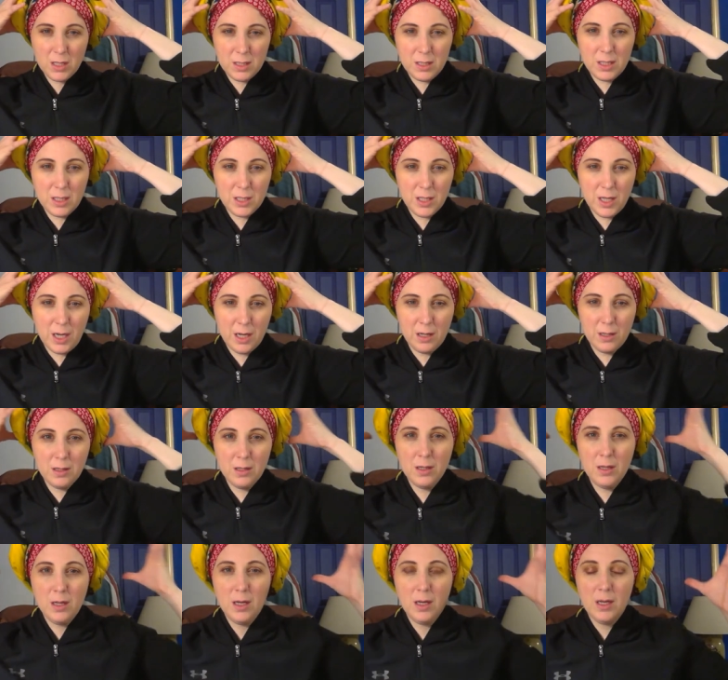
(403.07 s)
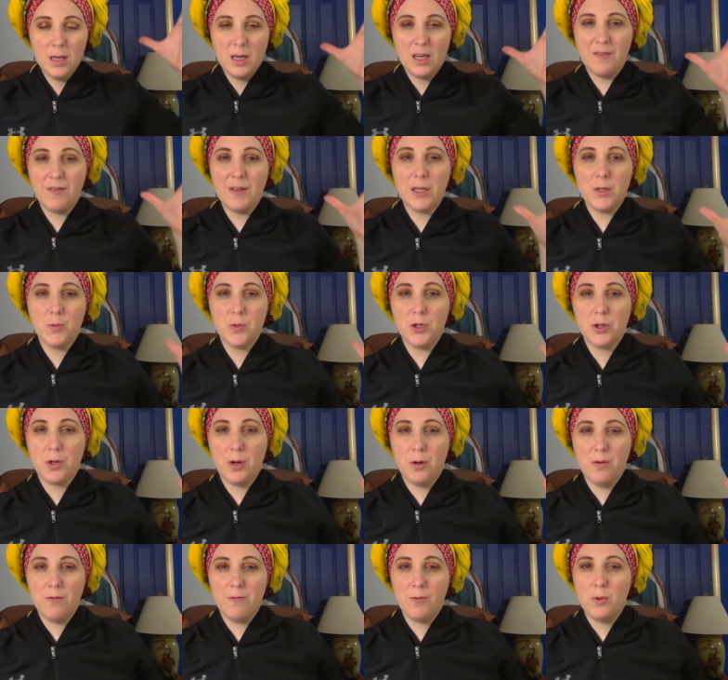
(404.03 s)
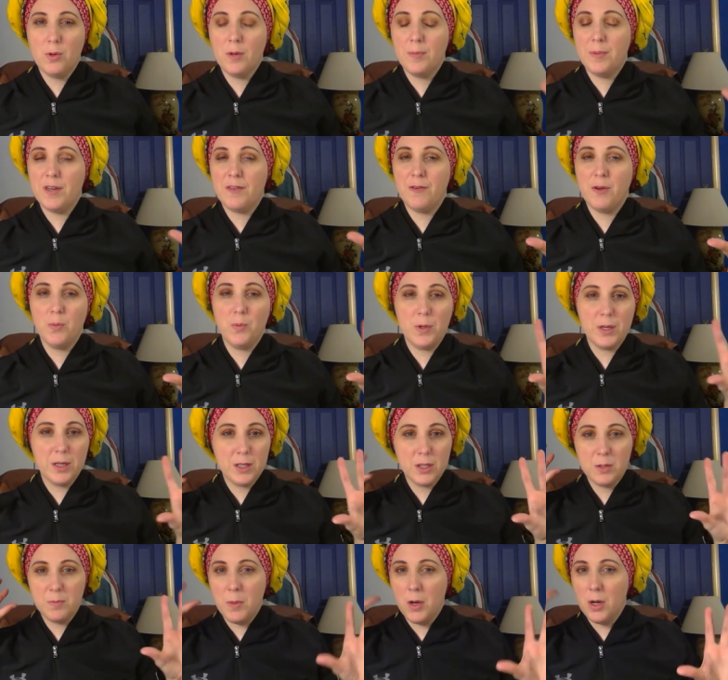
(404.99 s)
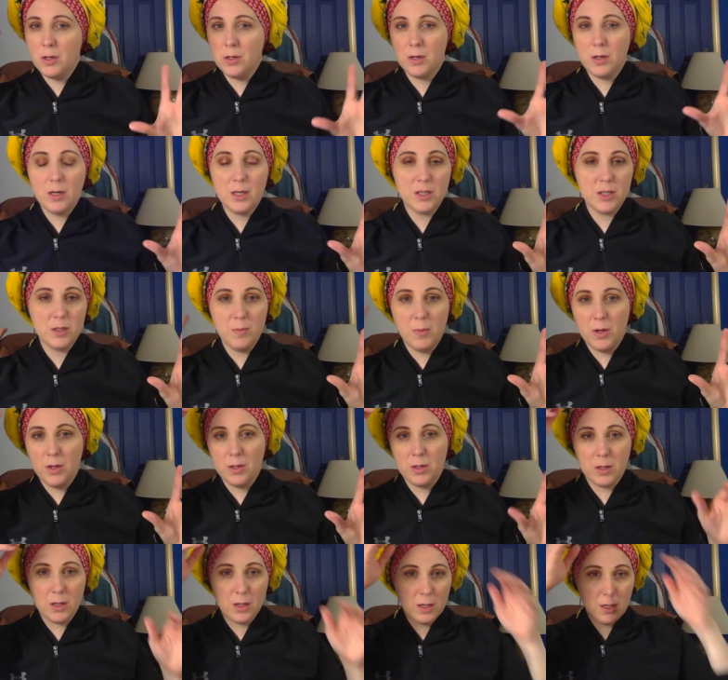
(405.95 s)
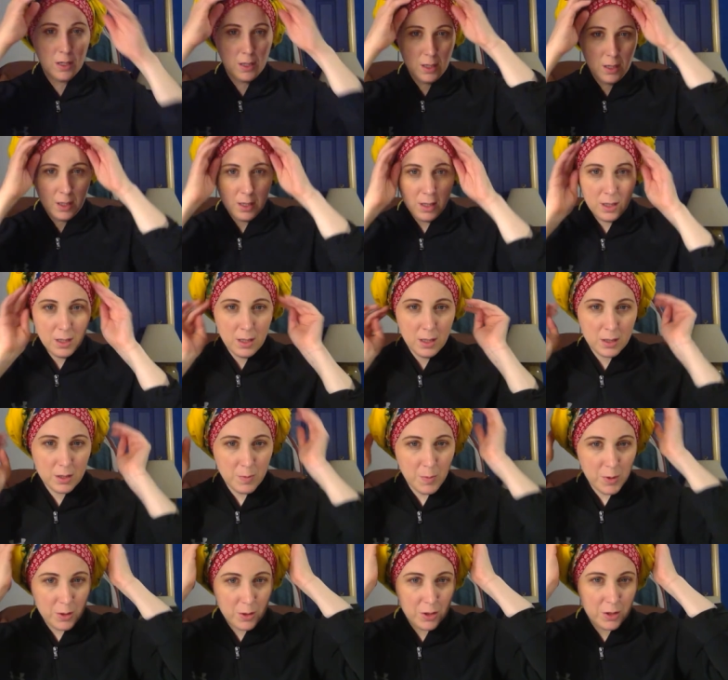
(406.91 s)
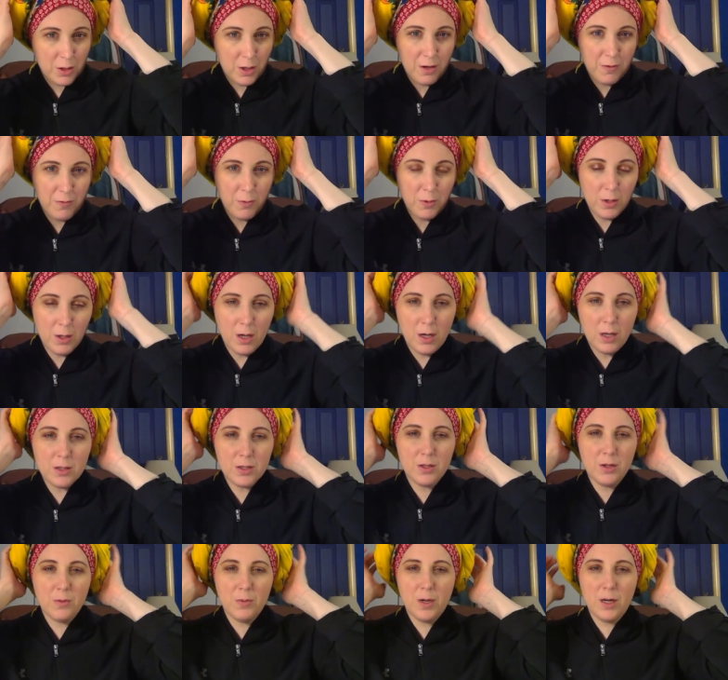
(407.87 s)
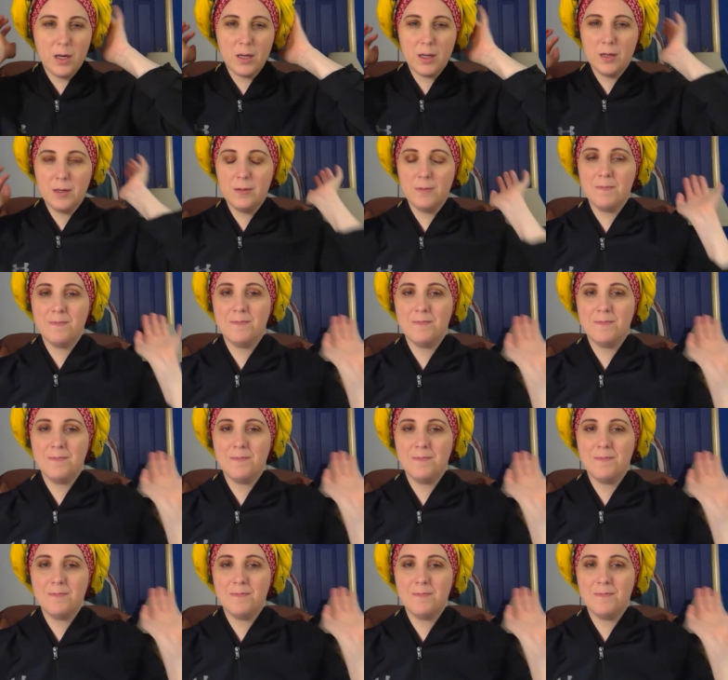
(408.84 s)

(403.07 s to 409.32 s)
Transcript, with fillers: detail, if that's what you're going for. But if you want it smaller, a smaller, smaller scarf will also work.